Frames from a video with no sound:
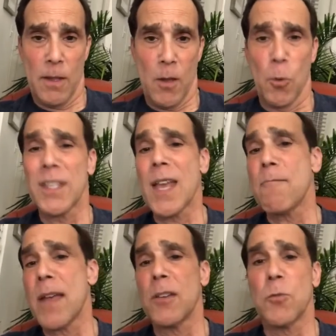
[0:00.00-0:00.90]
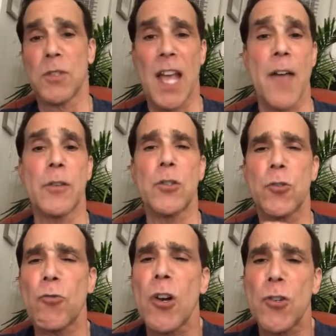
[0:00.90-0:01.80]
And what that meant was having
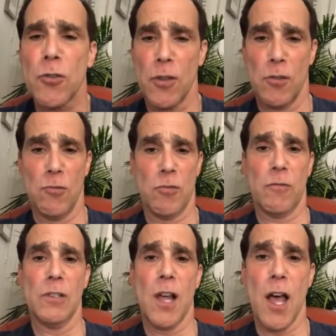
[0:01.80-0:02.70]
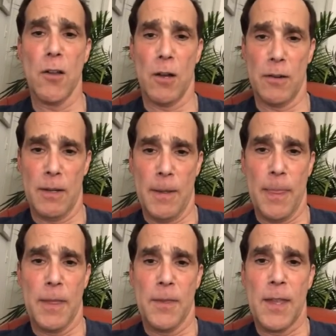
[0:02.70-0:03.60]
structure that you could rely on,
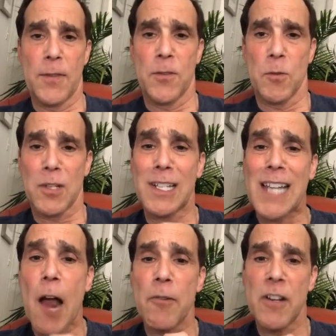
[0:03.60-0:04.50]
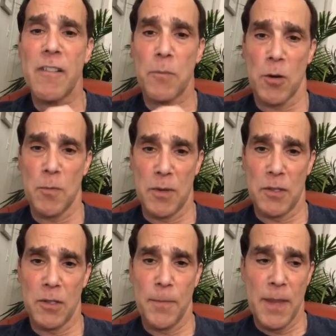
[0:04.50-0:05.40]
that there was clarity of
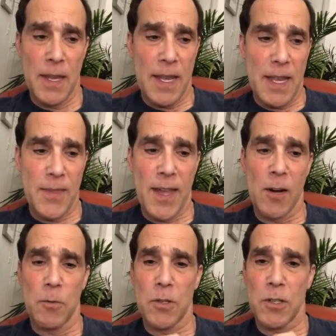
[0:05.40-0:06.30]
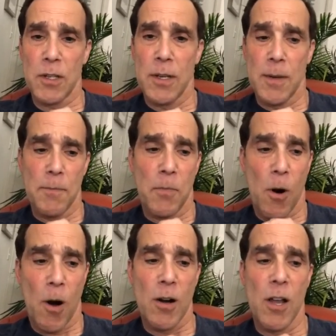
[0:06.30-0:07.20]
purpose, and that it was
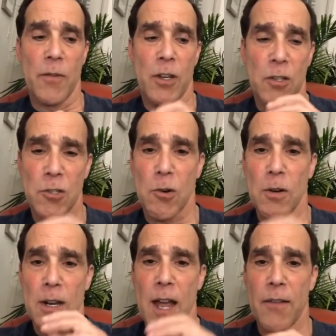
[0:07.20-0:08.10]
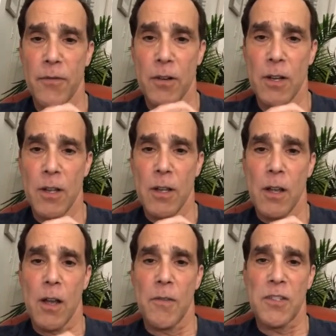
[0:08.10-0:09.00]
part of a concerted effort
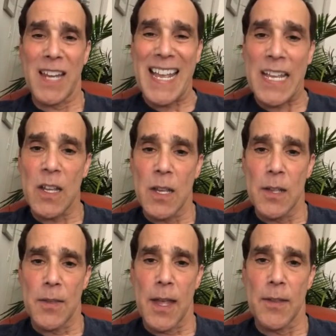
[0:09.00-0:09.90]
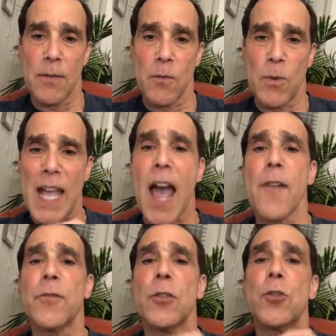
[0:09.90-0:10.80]
of saying that we
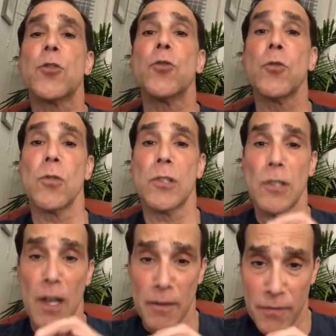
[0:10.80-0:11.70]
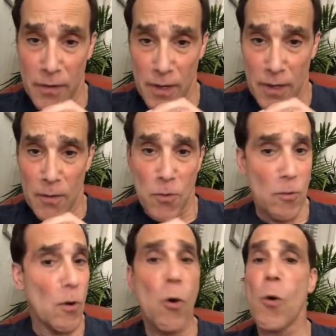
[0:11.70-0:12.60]
have to choose life.
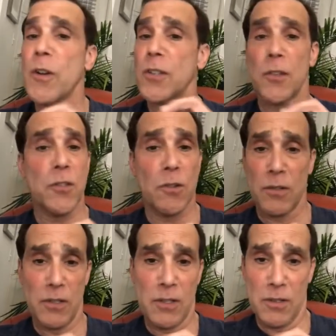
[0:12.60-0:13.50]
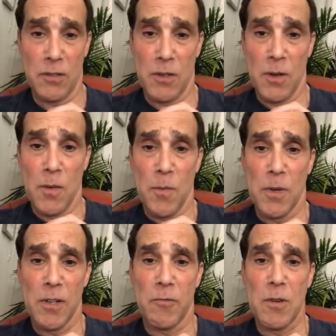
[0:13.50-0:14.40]
There are always uncertainties,
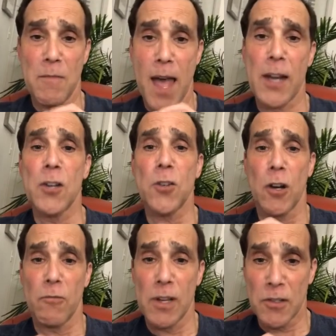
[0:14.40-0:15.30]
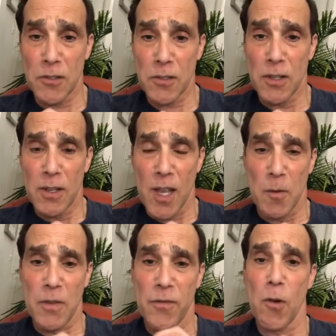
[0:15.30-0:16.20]
but if we manage our risks
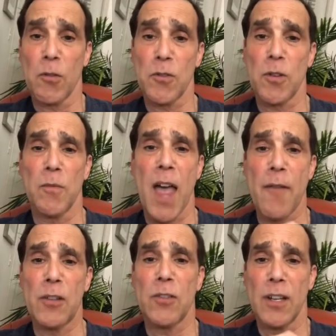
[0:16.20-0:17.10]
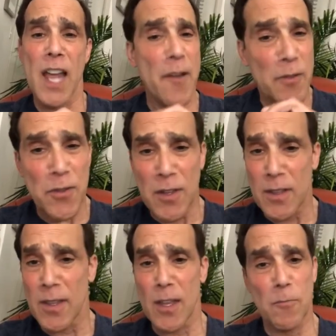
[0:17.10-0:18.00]
and we focus on having done
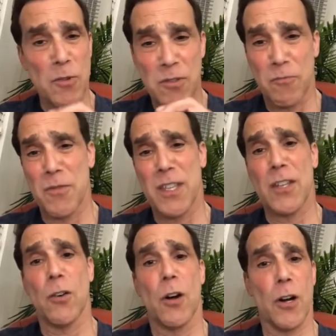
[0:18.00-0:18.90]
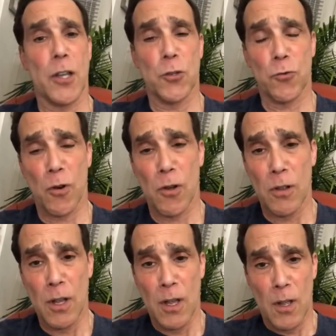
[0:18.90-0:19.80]
everything that was within our control,